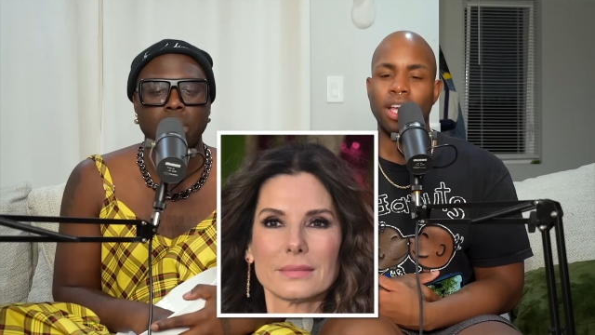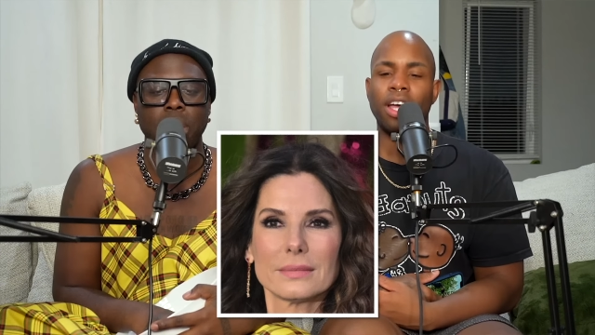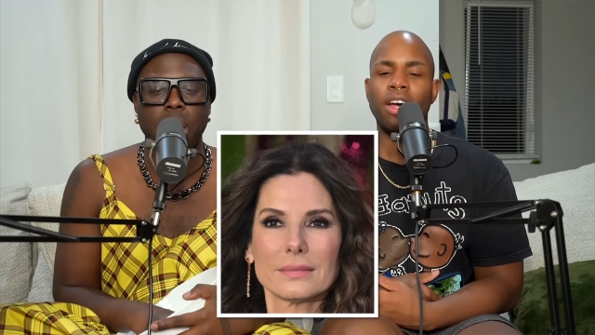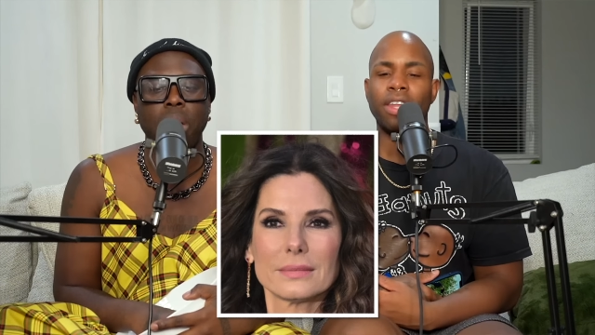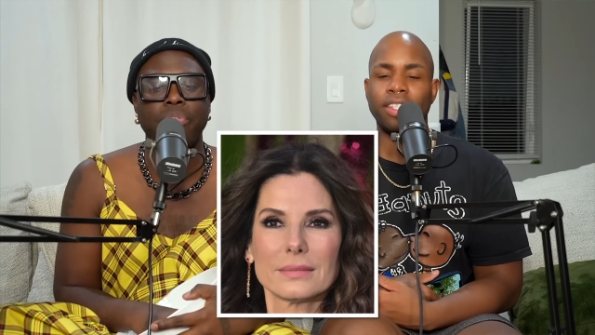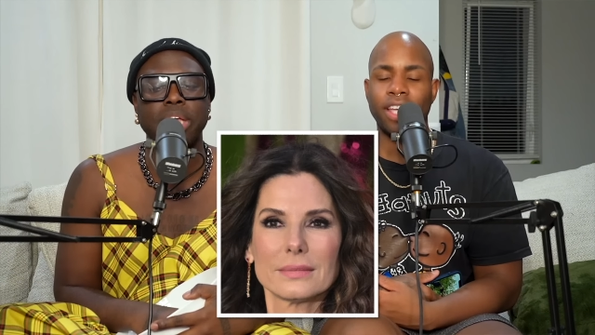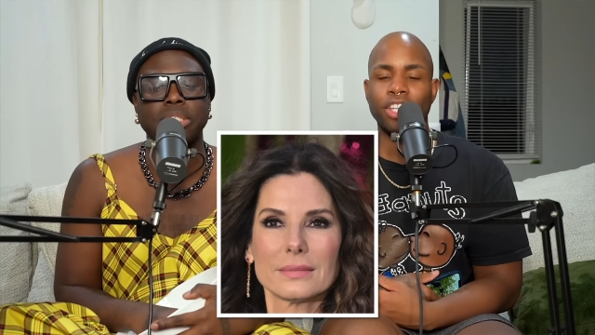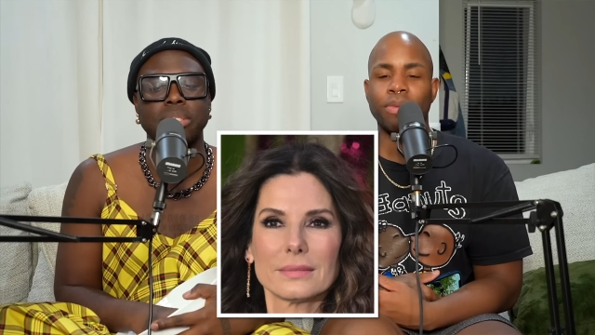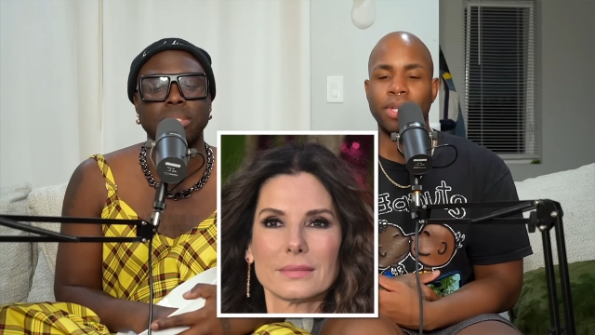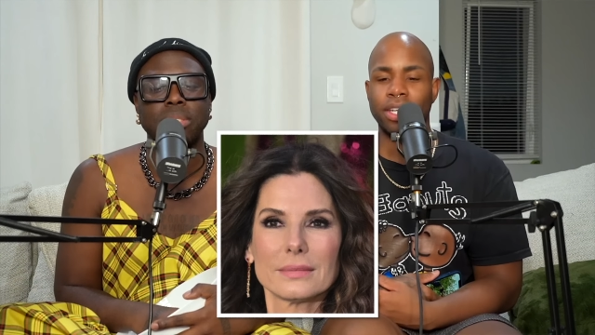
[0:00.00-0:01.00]
Speaker 1: oh that's, that's,
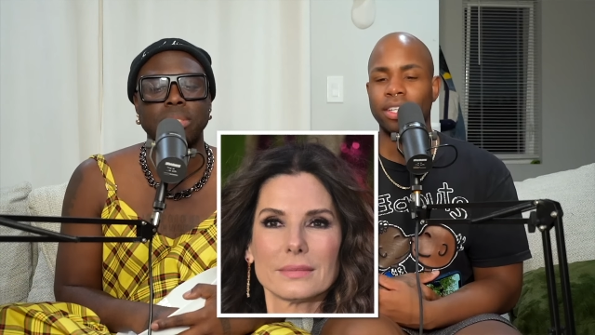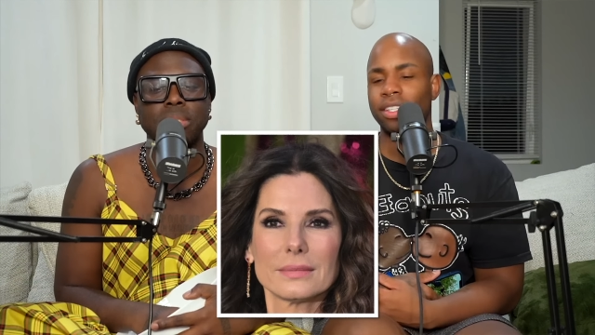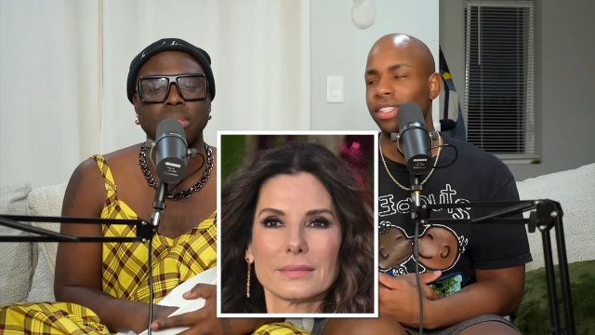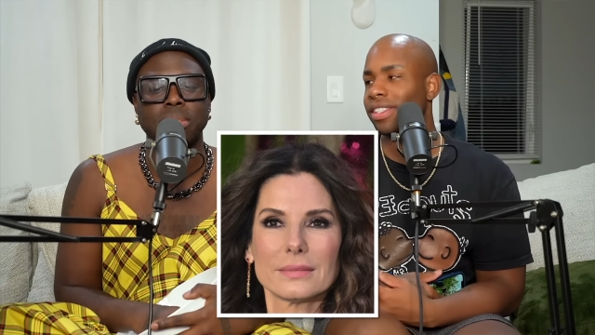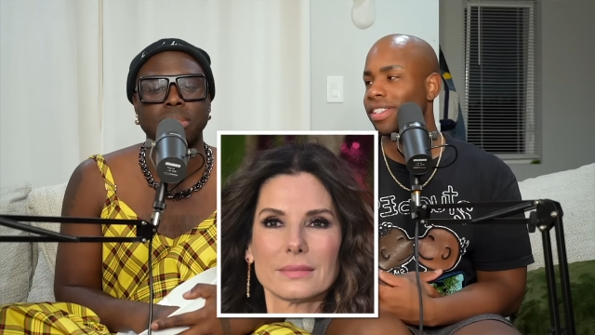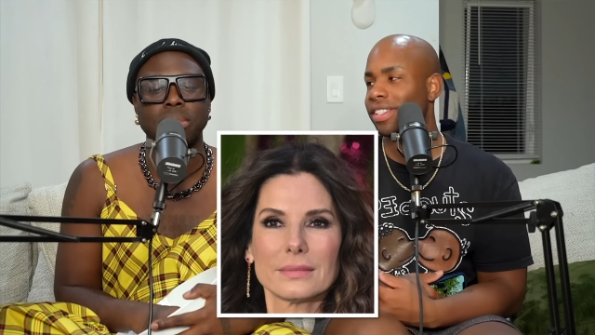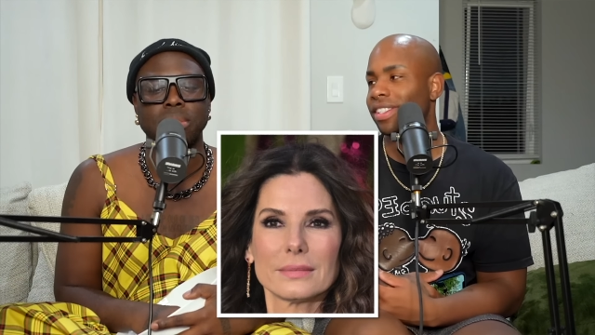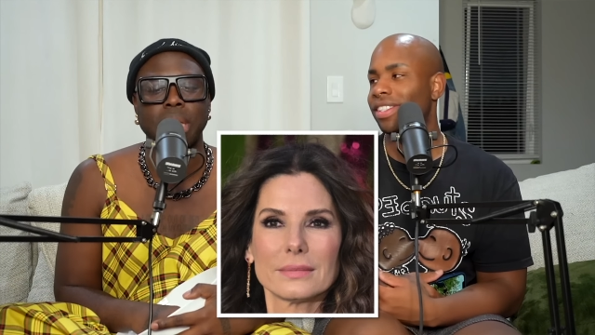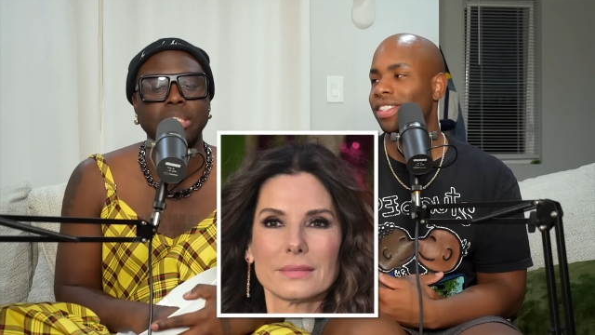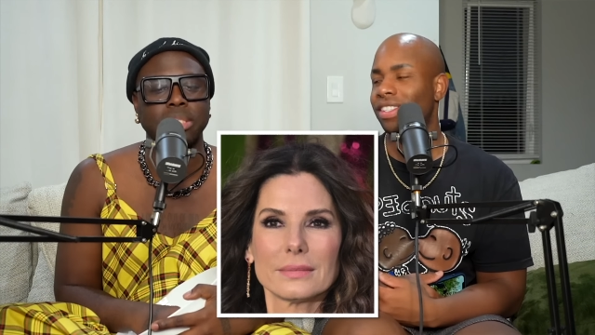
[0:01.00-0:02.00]
Sandra Bullock.
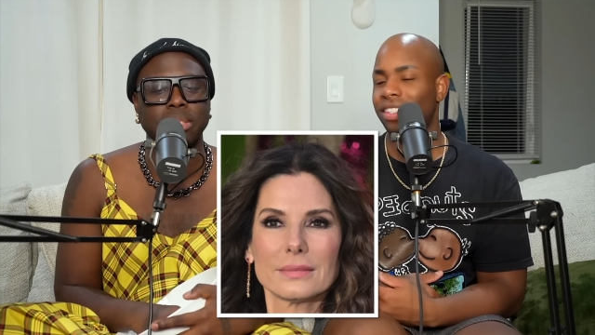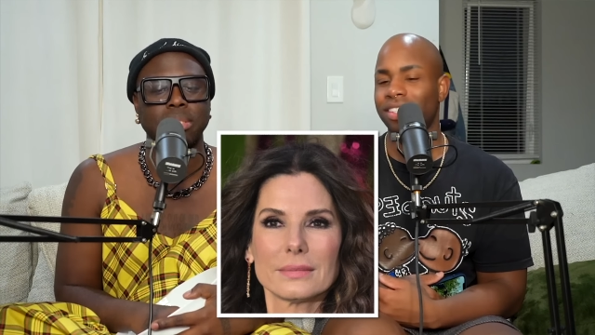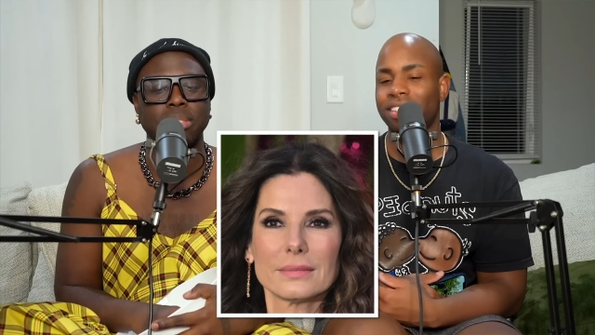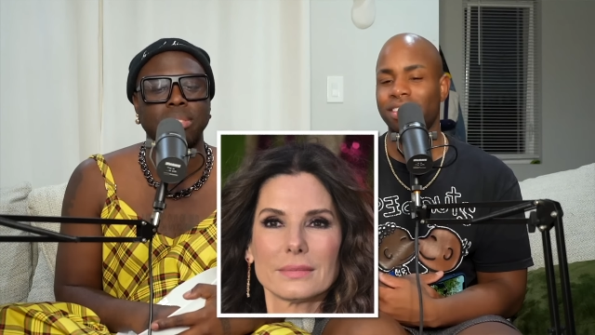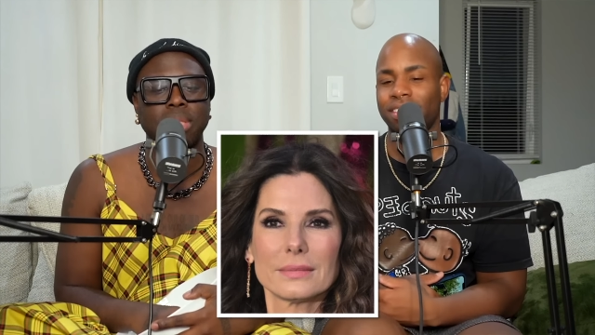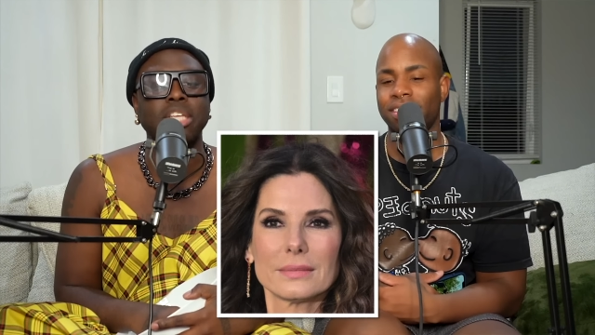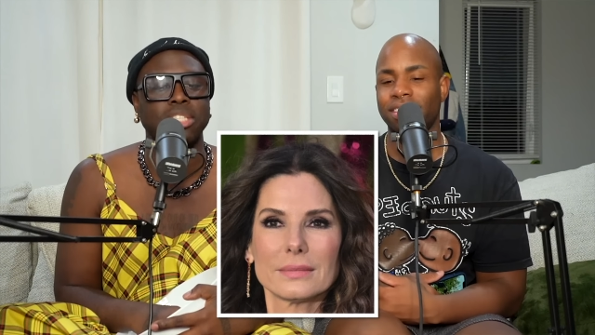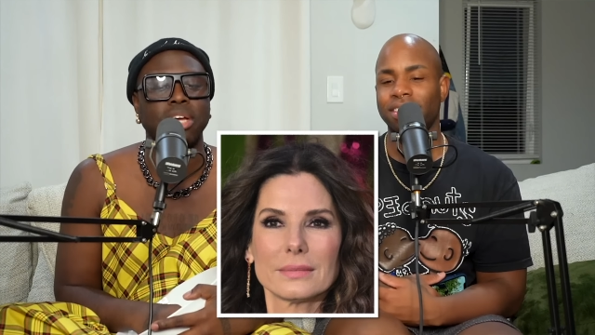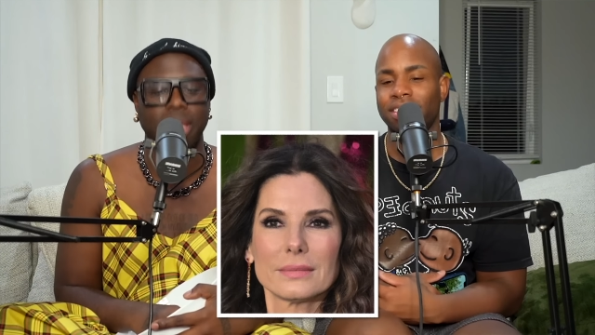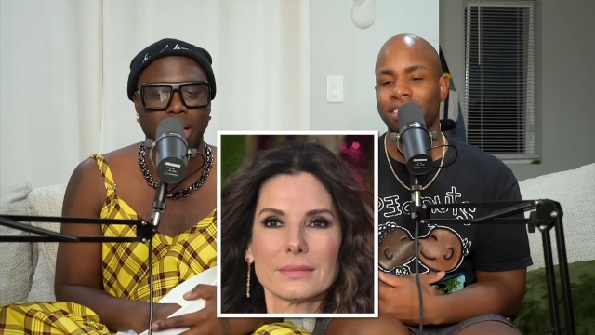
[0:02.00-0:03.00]
That's that's
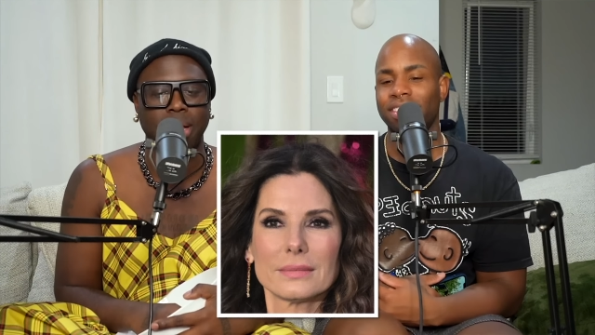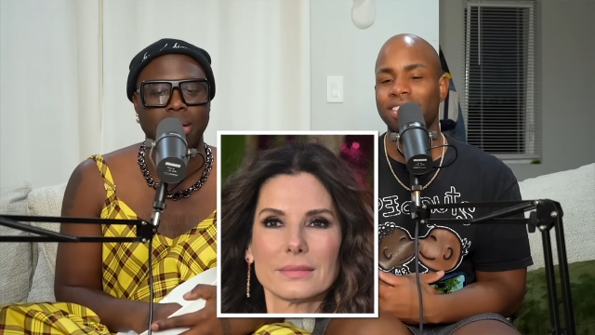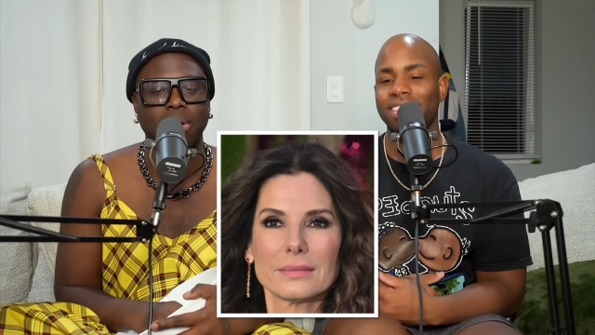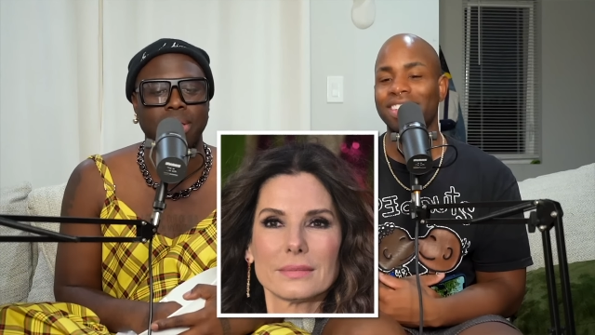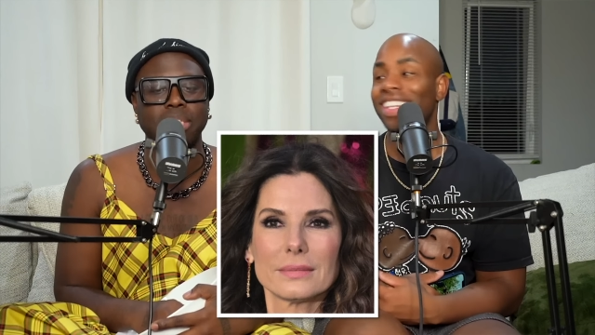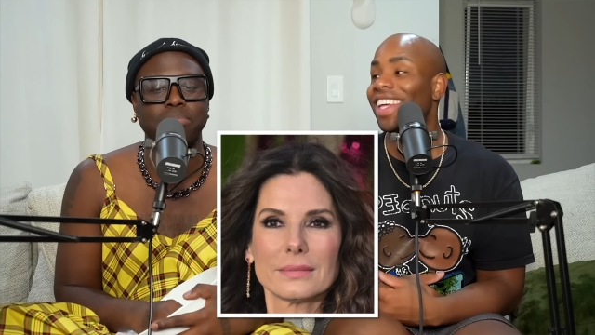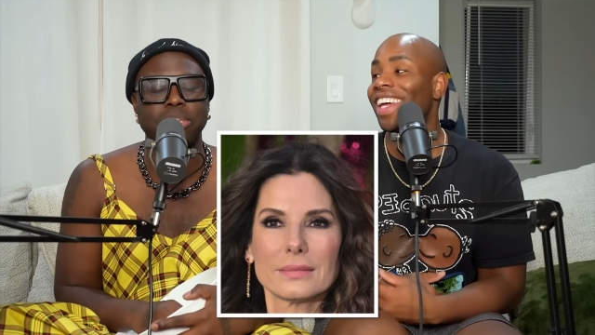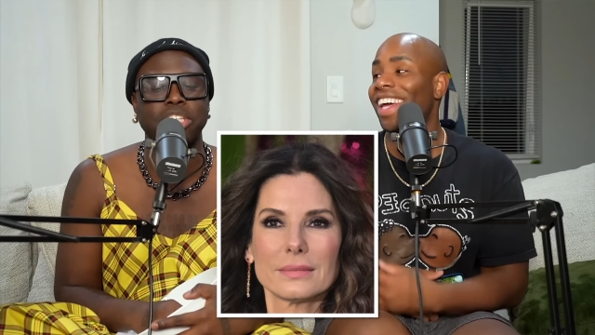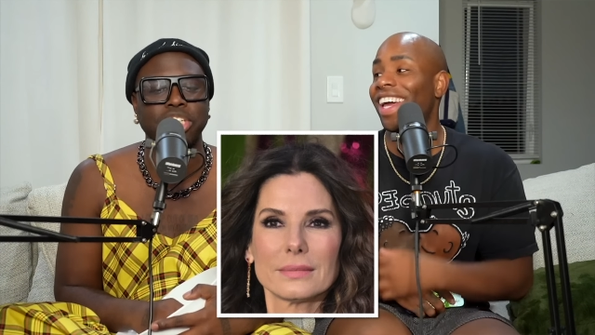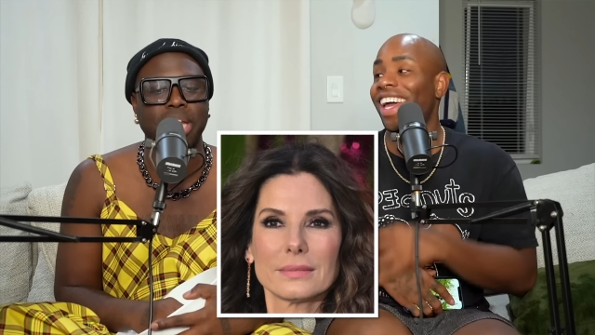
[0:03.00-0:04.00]
uh, yeah. Oh, that's
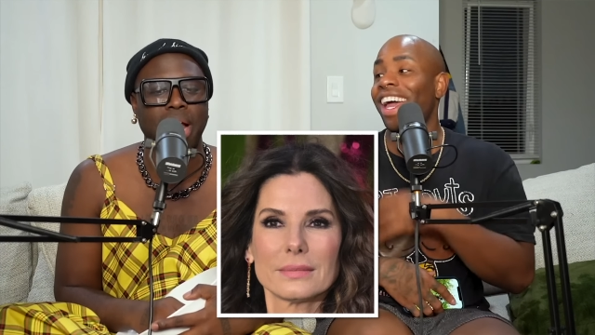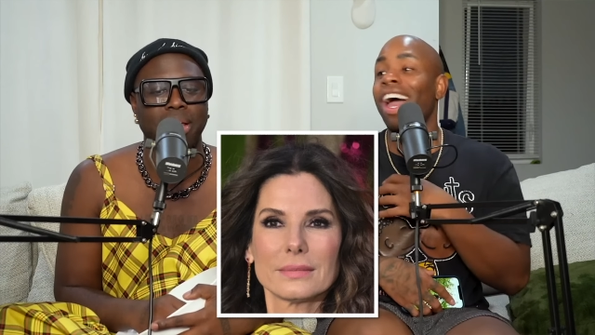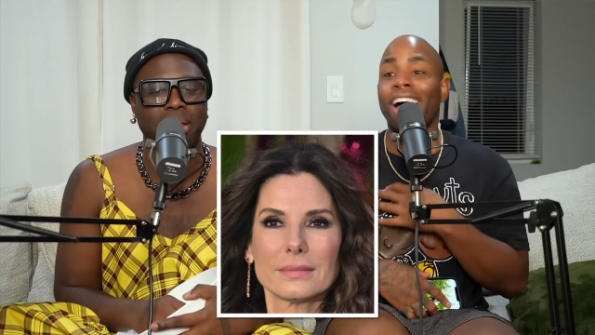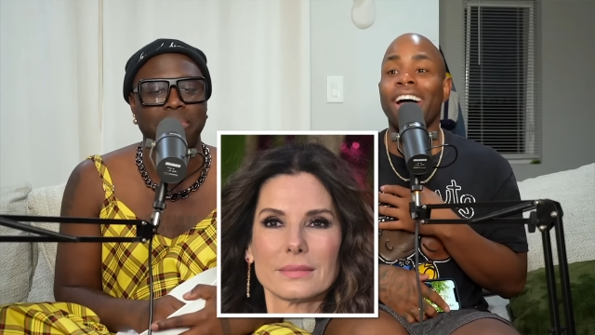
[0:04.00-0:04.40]
Miss Congeniality.